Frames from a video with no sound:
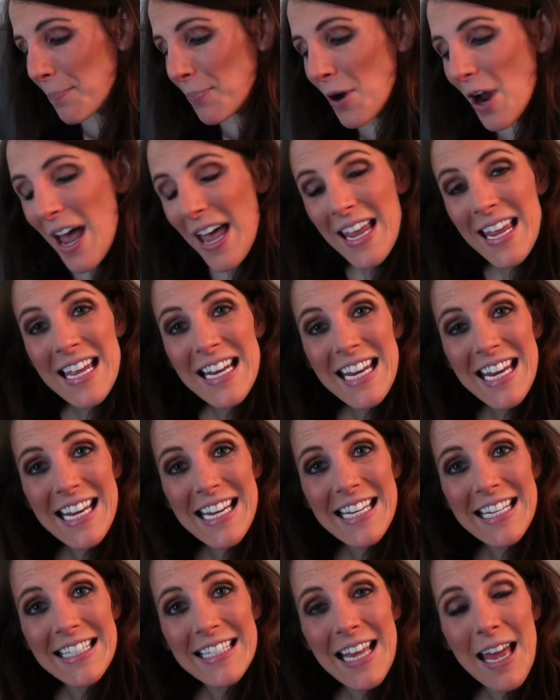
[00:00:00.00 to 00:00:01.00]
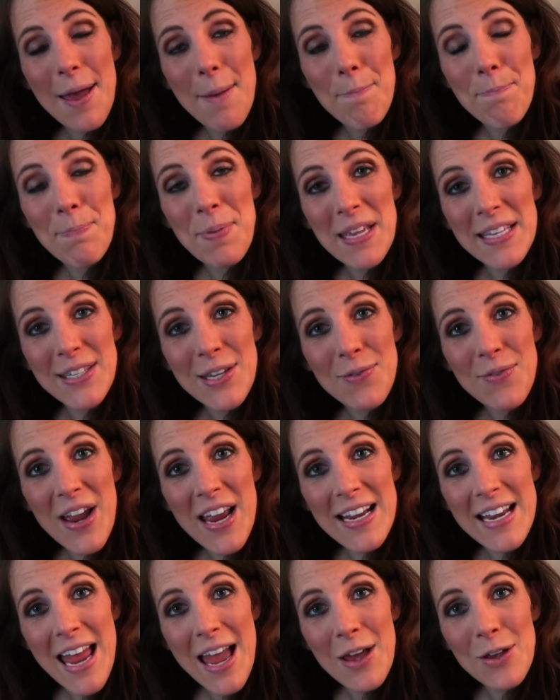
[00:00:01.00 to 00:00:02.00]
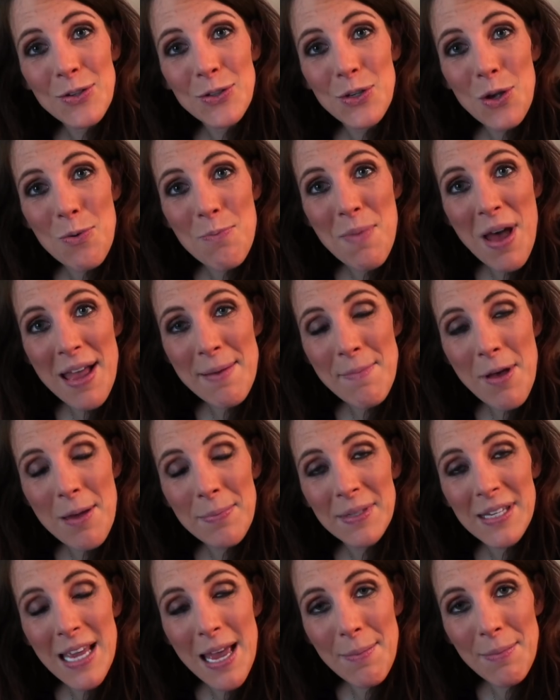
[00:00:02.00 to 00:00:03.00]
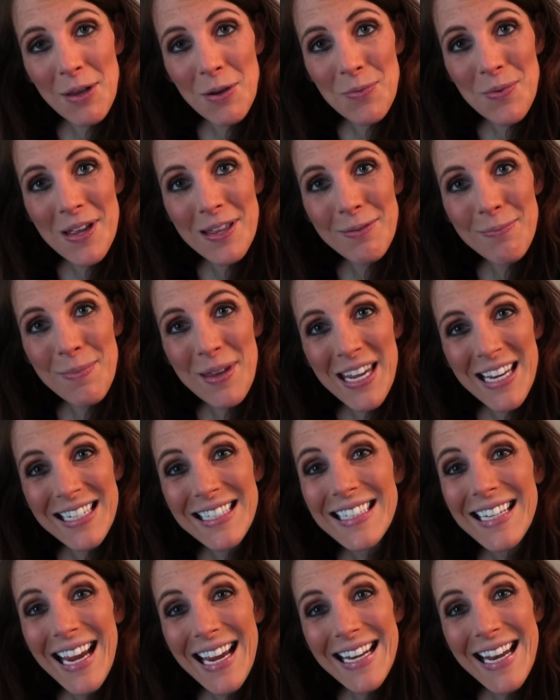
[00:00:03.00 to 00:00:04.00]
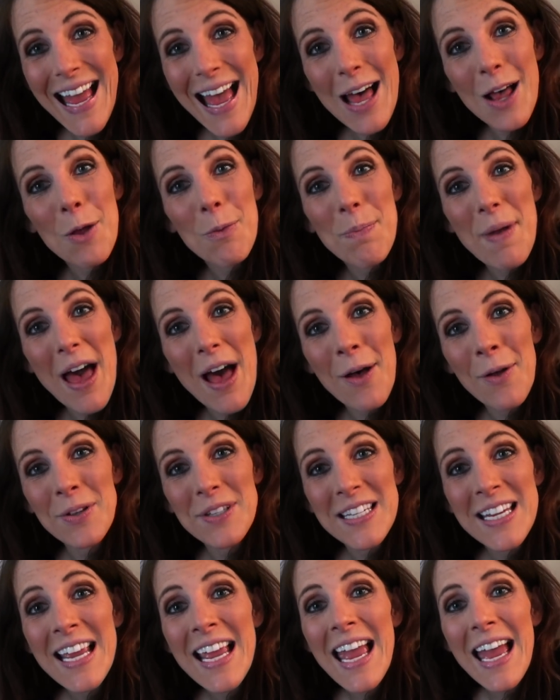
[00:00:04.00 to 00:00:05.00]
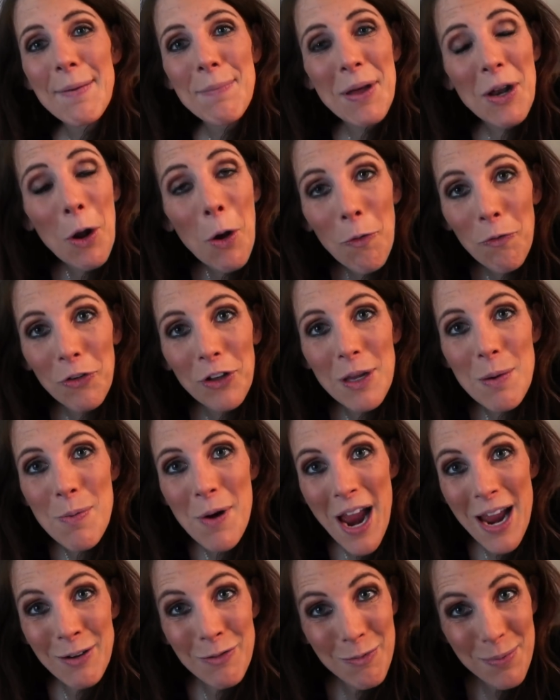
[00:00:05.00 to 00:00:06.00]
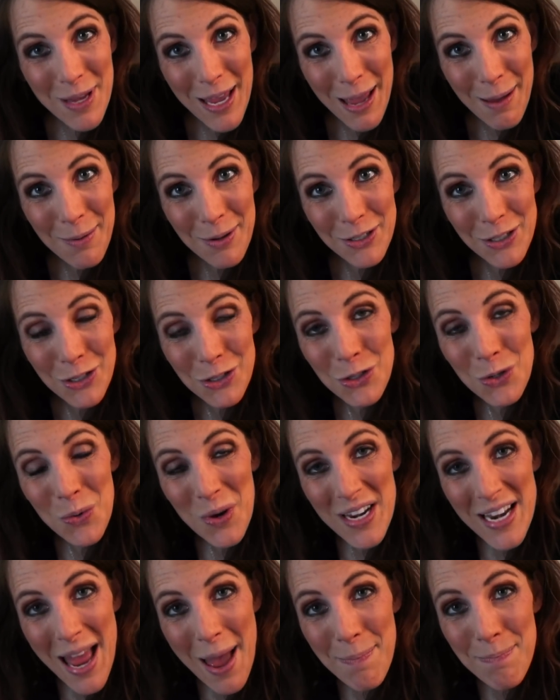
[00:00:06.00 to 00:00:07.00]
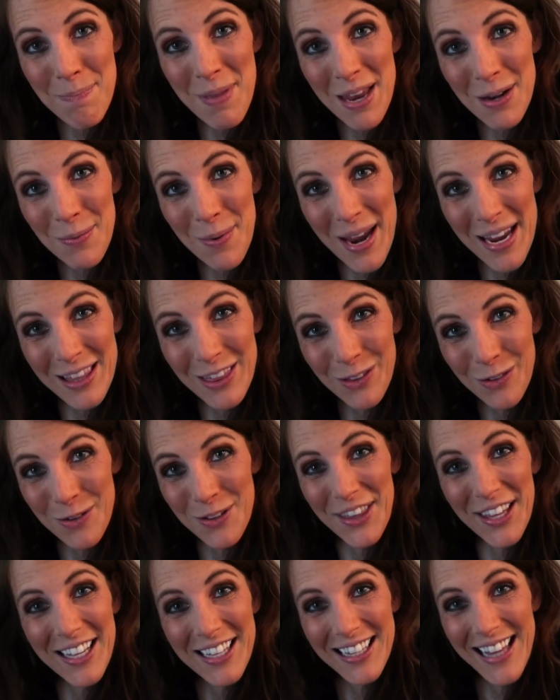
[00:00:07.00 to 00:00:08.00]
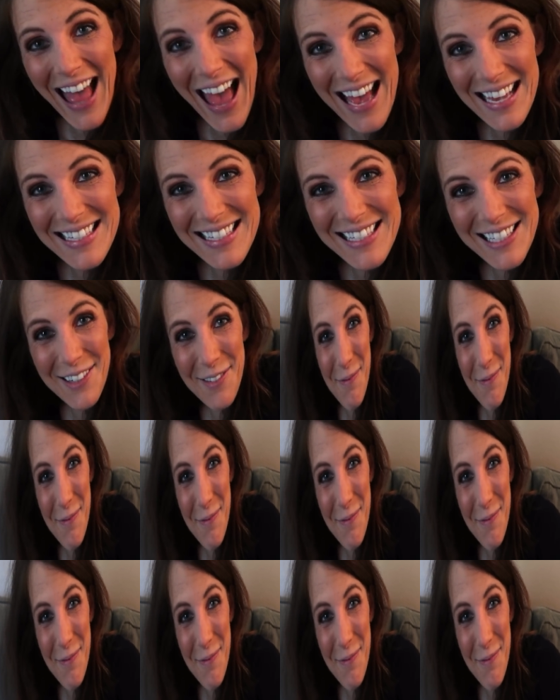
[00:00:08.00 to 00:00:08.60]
Brian is busy right now, so my mom's coming with me to kind of help out, but hopefully Brian will be able to join up midway through the class.